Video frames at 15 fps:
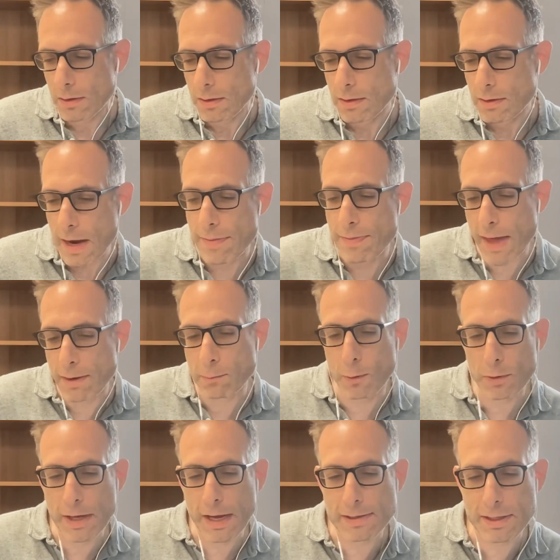and then we'll
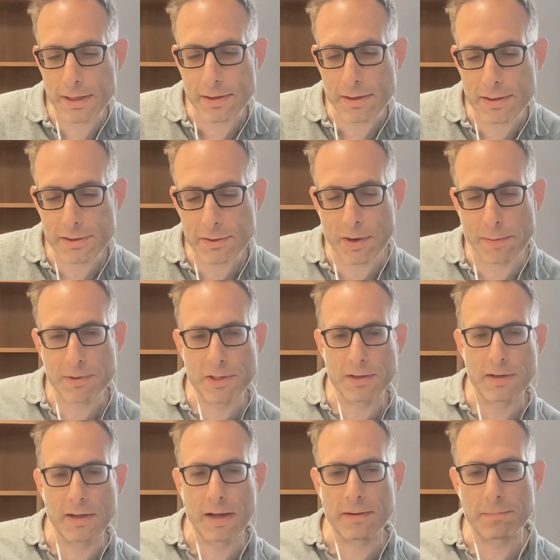get to the description
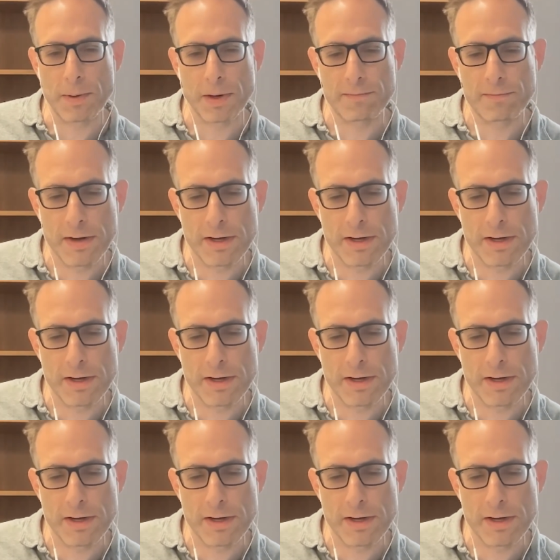then. But finish